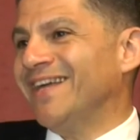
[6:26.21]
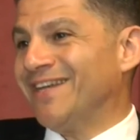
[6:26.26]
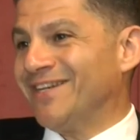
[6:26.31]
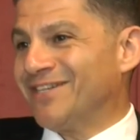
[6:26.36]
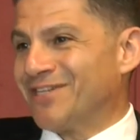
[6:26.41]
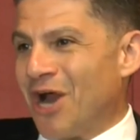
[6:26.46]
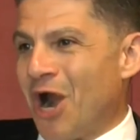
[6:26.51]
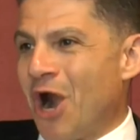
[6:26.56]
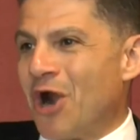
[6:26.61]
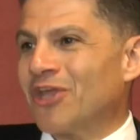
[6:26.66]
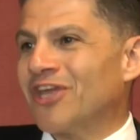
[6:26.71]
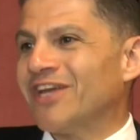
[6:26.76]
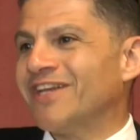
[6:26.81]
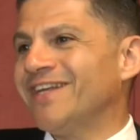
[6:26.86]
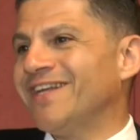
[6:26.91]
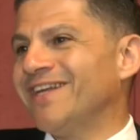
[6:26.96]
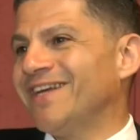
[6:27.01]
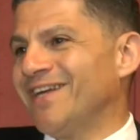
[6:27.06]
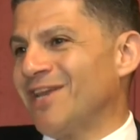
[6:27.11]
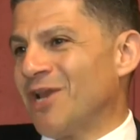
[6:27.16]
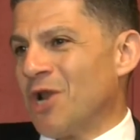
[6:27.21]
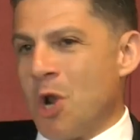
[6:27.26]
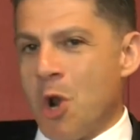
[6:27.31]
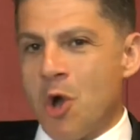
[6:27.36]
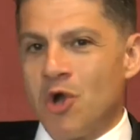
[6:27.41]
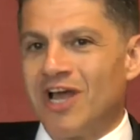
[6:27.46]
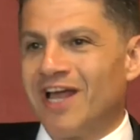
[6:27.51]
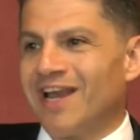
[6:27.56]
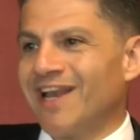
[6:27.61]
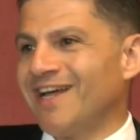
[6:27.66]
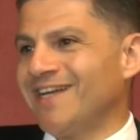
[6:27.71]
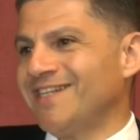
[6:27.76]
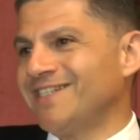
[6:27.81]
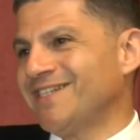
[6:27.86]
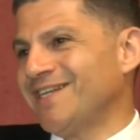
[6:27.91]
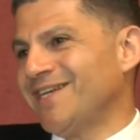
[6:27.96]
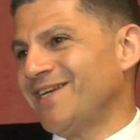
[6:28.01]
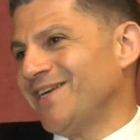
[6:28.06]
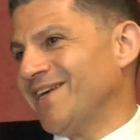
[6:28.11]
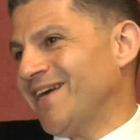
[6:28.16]
in targeting, in
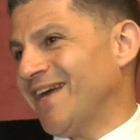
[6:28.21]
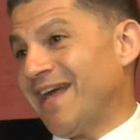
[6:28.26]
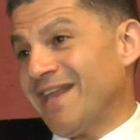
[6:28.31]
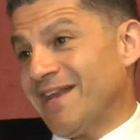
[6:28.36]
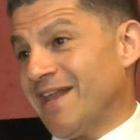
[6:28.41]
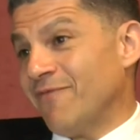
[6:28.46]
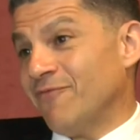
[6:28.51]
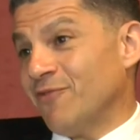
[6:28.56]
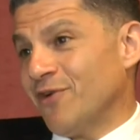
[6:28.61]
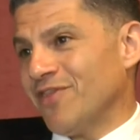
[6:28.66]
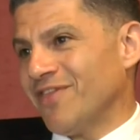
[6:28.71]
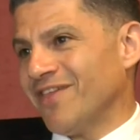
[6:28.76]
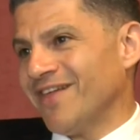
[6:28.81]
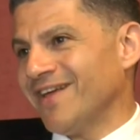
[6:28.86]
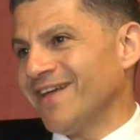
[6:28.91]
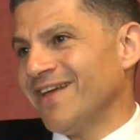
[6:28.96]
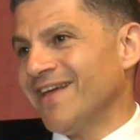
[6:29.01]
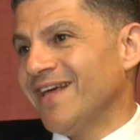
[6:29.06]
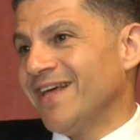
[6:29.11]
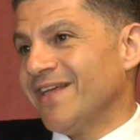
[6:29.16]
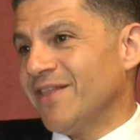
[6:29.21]
localizing, in everything.